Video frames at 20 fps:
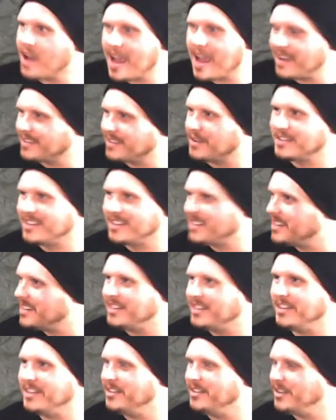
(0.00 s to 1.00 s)
as I was listening
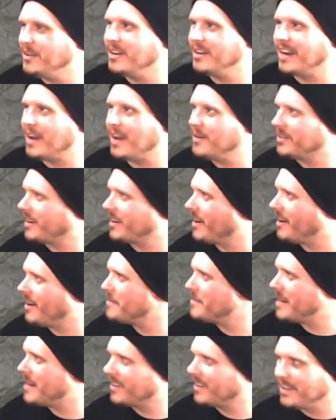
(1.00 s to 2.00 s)
to you do it, I was
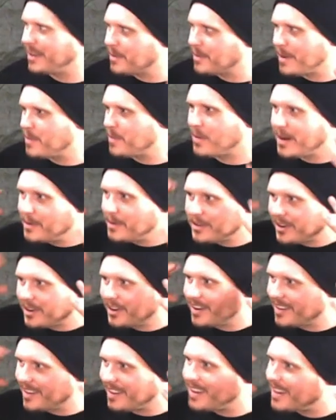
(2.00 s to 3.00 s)
automatically my brain was
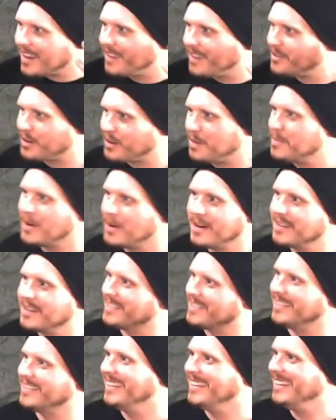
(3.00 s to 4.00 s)
already thinking of drum
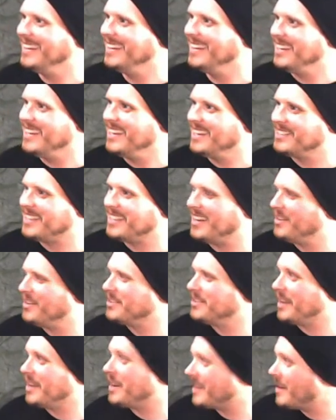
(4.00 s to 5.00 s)
parts. So I
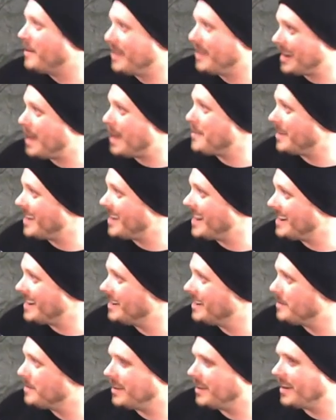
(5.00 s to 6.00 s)
was it got me the
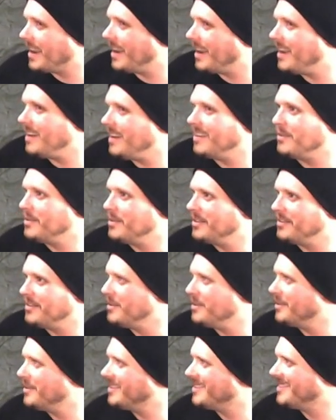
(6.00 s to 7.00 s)
idea to be hey, I wonder if he
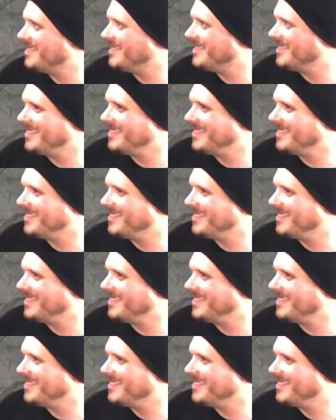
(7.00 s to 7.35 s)
wants.